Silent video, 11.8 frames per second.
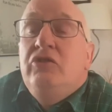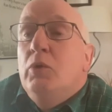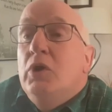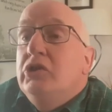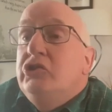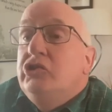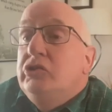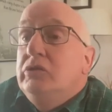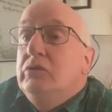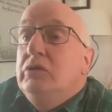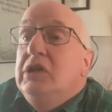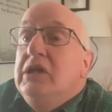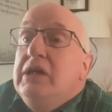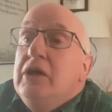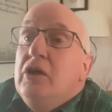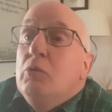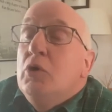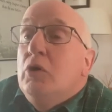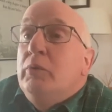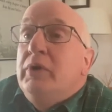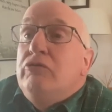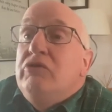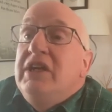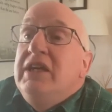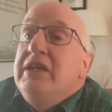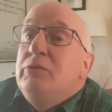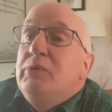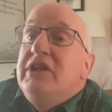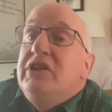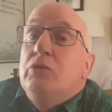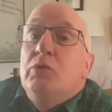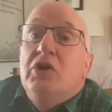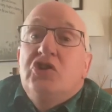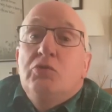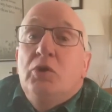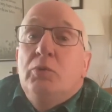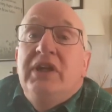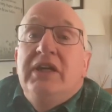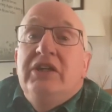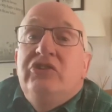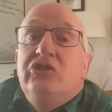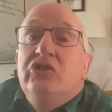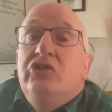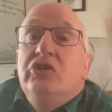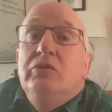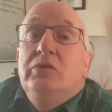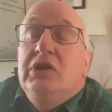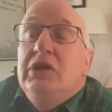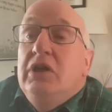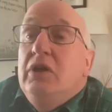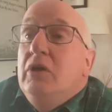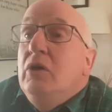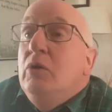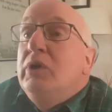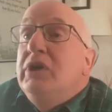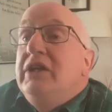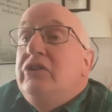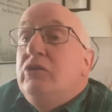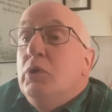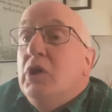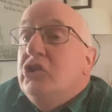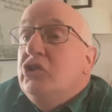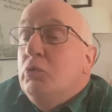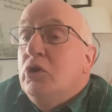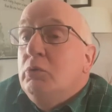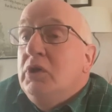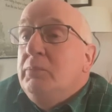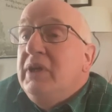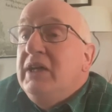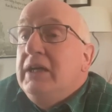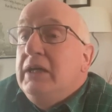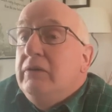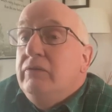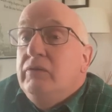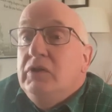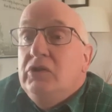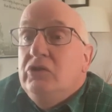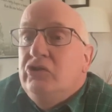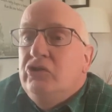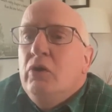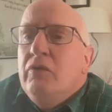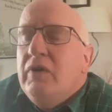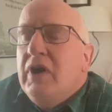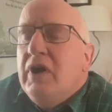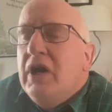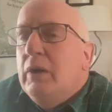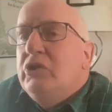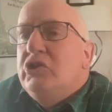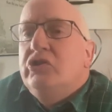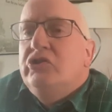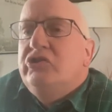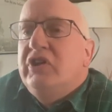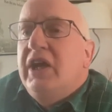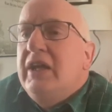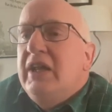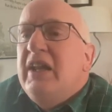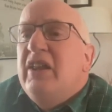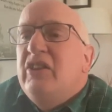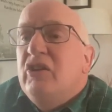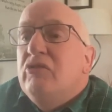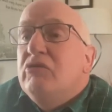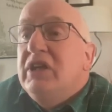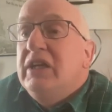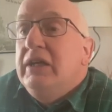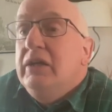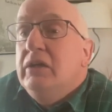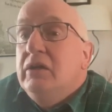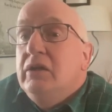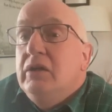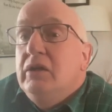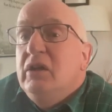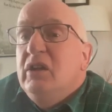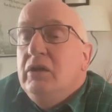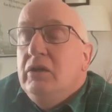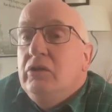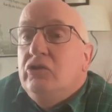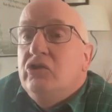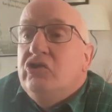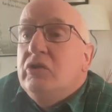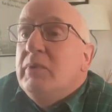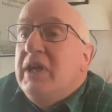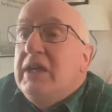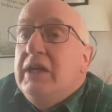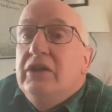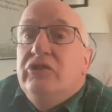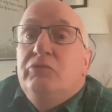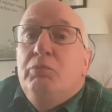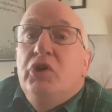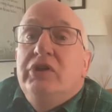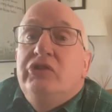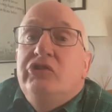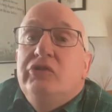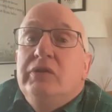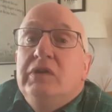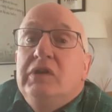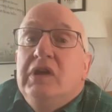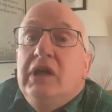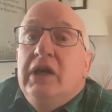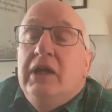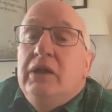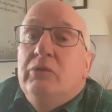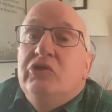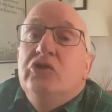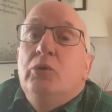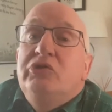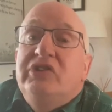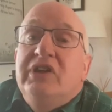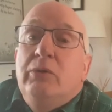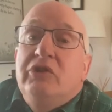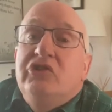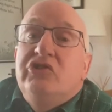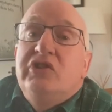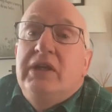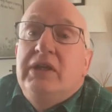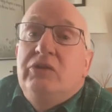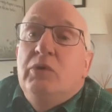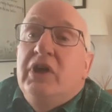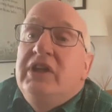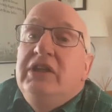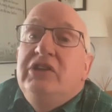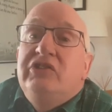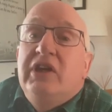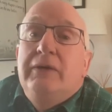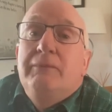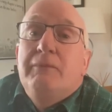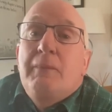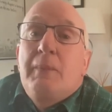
to watch what we read. We need to watch what we listen to. We need to watch what we believe. So far, I was just saying anything, really, just to make his points. And there was no soundness to what he said.